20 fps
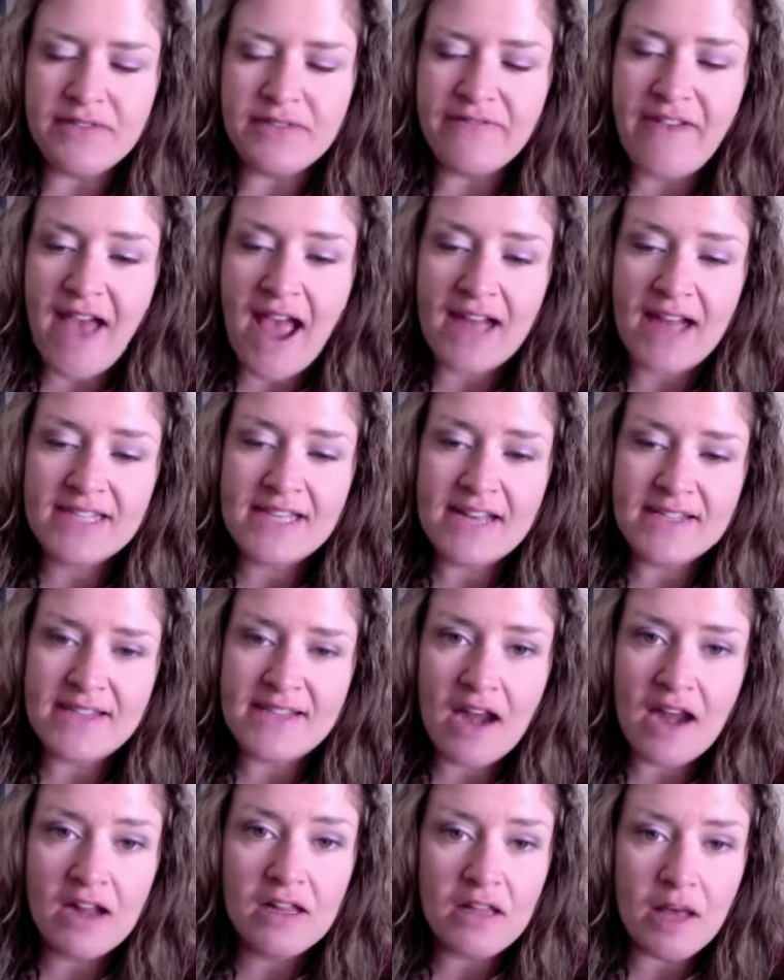In fact, at
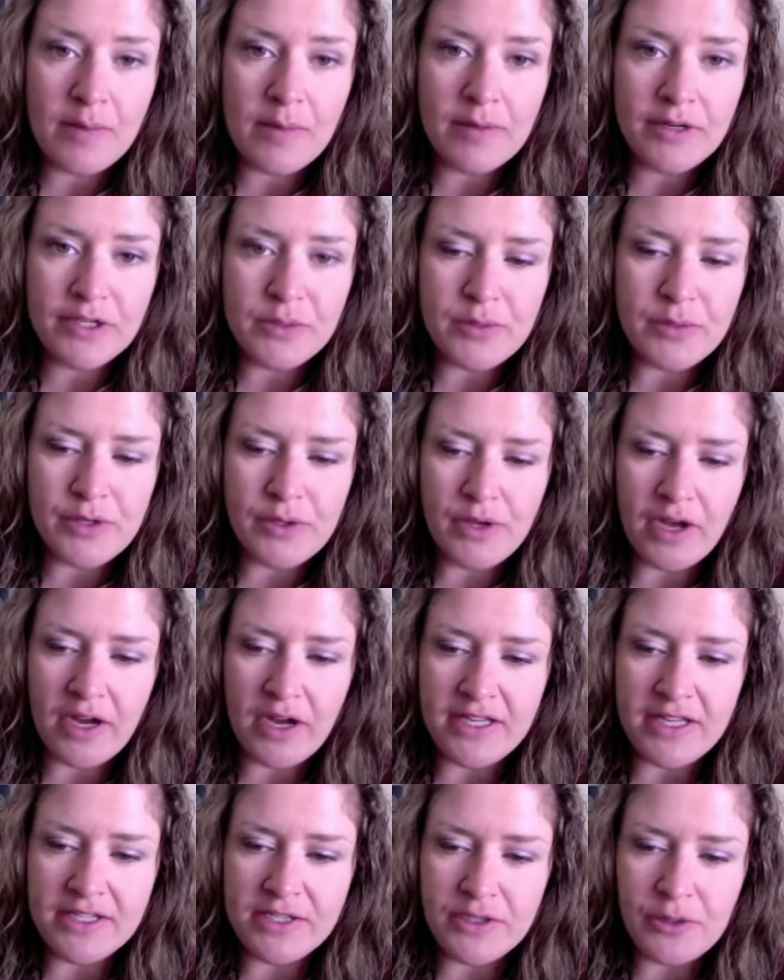10 kilometers, when you
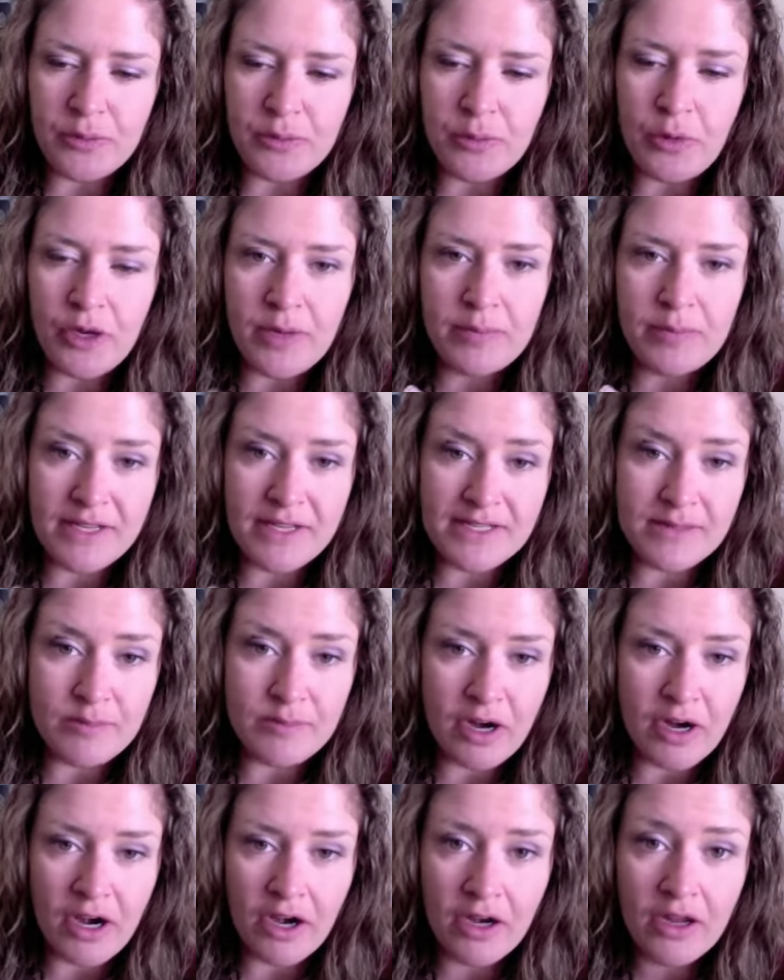got into Point Pleasant
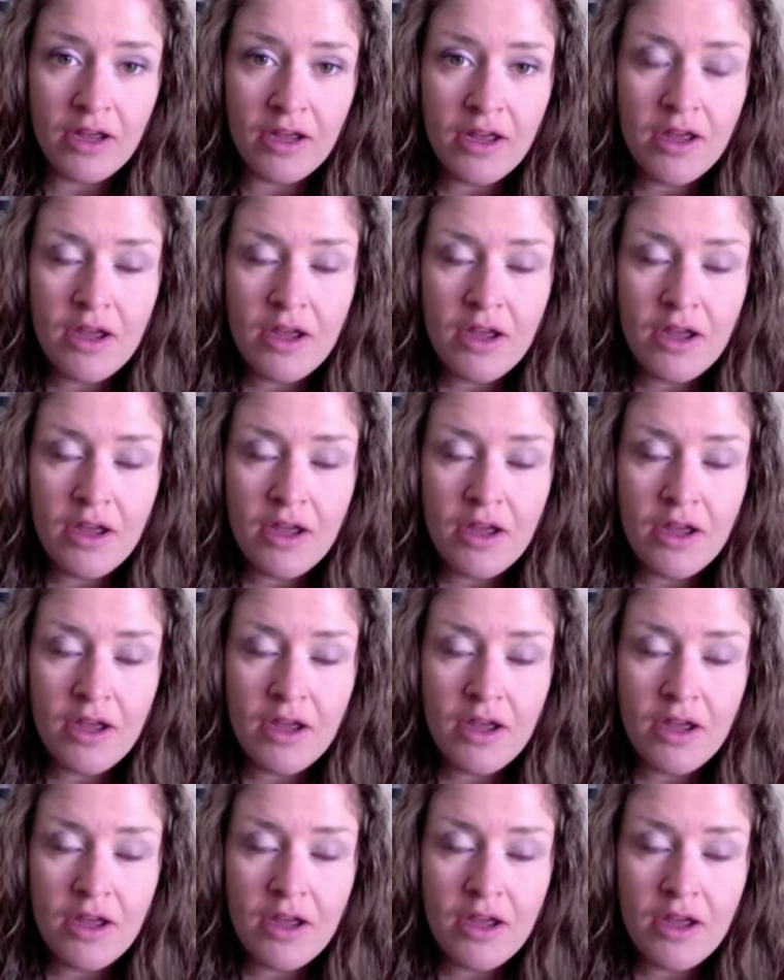Park,